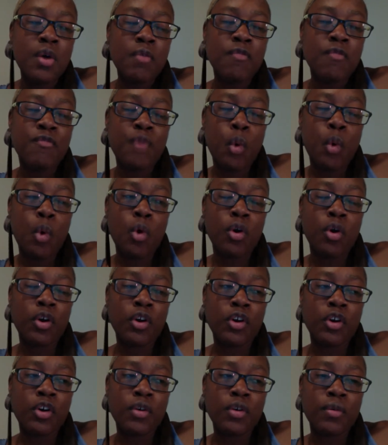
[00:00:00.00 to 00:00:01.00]

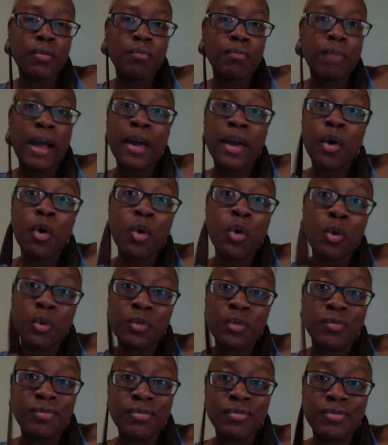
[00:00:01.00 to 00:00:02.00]
for my
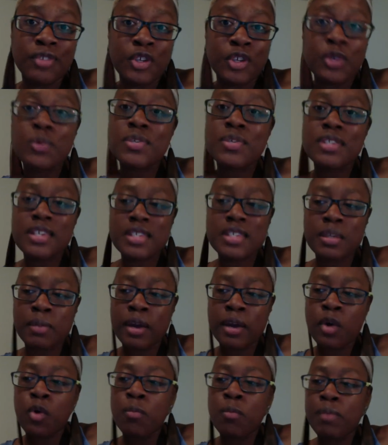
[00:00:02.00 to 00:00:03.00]
own uses and
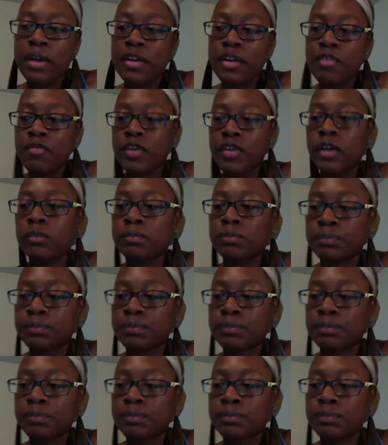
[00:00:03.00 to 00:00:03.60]
my own benefit,